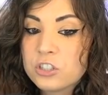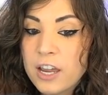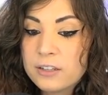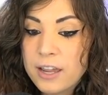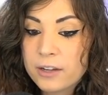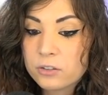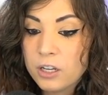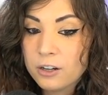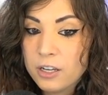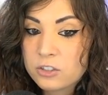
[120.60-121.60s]
sat down
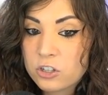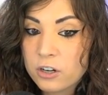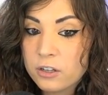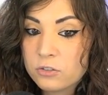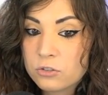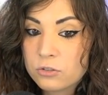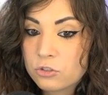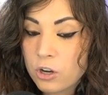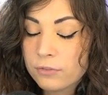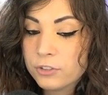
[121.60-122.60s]
there and started
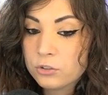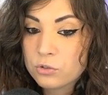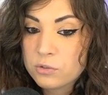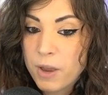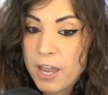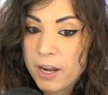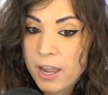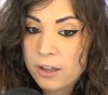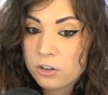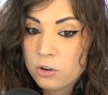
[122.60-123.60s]
shuffling through his bag.
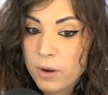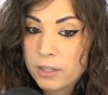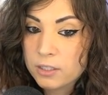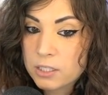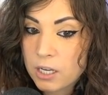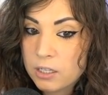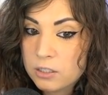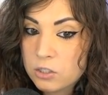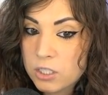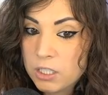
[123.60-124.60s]
I don't know why this guy
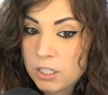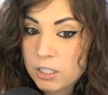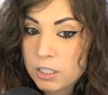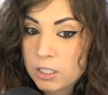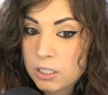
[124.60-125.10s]
didn't do anything.